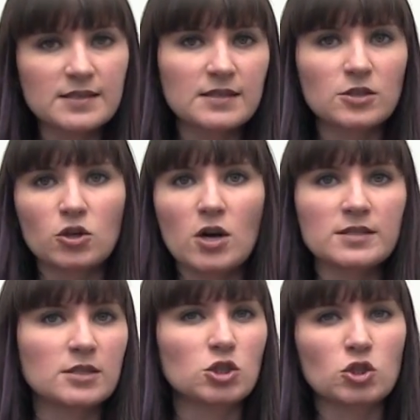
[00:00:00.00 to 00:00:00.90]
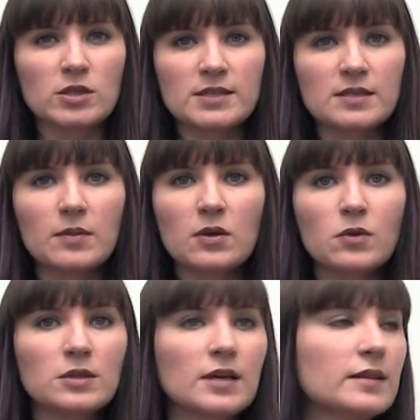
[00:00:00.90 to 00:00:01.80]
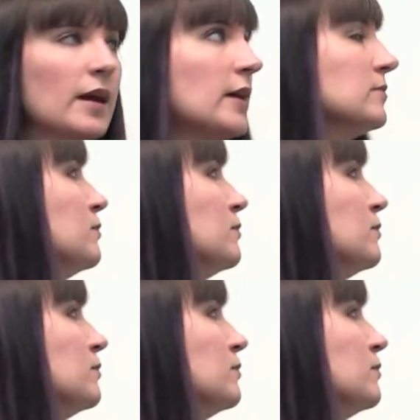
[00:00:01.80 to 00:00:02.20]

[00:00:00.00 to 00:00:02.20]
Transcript: seats across the street, something weird like that.